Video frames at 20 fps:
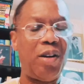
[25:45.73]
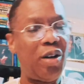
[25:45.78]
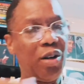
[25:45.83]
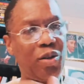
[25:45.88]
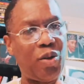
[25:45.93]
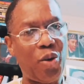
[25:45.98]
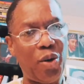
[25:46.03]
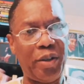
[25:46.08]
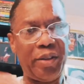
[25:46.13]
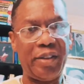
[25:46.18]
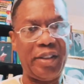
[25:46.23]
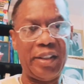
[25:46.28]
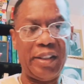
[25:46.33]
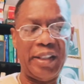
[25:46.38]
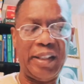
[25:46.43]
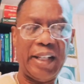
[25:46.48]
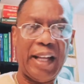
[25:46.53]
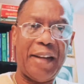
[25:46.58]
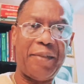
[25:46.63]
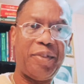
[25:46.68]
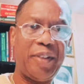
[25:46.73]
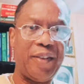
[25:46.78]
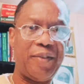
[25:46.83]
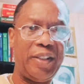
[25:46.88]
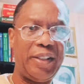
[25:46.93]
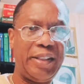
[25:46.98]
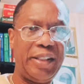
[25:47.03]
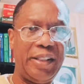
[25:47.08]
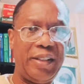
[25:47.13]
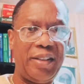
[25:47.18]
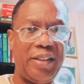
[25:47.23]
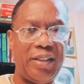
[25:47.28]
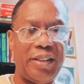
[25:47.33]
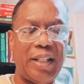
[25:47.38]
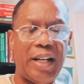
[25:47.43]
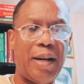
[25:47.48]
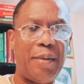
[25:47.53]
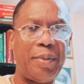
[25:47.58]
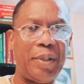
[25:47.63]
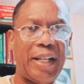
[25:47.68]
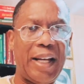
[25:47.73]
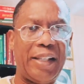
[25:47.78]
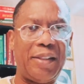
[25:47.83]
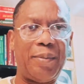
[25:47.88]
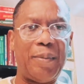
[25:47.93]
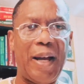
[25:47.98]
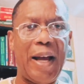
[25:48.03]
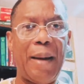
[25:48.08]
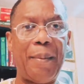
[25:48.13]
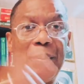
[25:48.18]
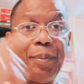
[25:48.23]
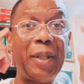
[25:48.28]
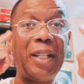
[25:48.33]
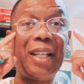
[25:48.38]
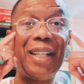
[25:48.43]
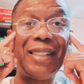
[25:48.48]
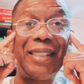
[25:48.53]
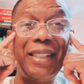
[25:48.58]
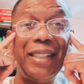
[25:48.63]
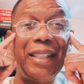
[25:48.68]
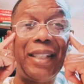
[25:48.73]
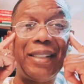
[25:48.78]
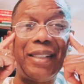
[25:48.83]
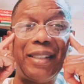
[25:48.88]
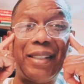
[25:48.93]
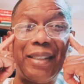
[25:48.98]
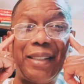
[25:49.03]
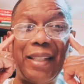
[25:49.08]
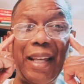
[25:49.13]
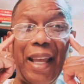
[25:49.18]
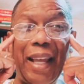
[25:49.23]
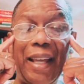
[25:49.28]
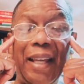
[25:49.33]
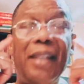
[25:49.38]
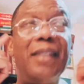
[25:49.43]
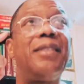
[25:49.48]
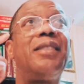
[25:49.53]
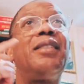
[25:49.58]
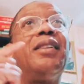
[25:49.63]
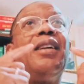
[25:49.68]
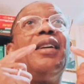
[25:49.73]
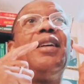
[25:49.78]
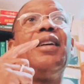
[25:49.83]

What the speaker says: according to the life-giving teachings of Al-Balaji Muhammad, because he understands